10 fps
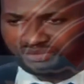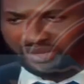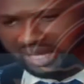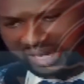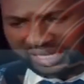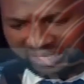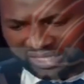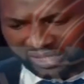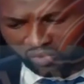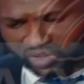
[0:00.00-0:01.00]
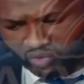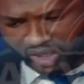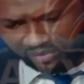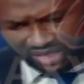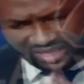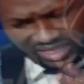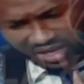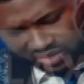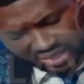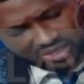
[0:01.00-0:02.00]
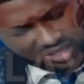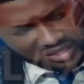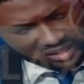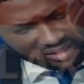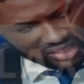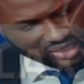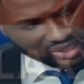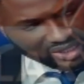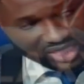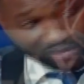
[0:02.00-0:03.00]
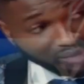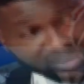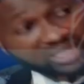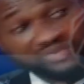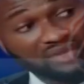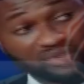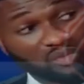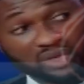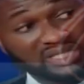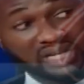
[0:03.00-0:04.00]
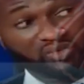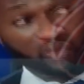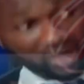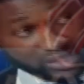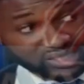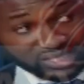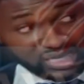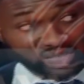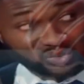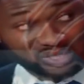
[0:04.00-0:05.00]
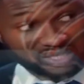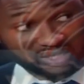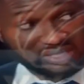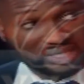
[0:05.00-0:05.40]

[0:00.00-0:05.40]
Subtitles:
like I said, what will help the Southeast state is probably different from what can work in the Southwest state.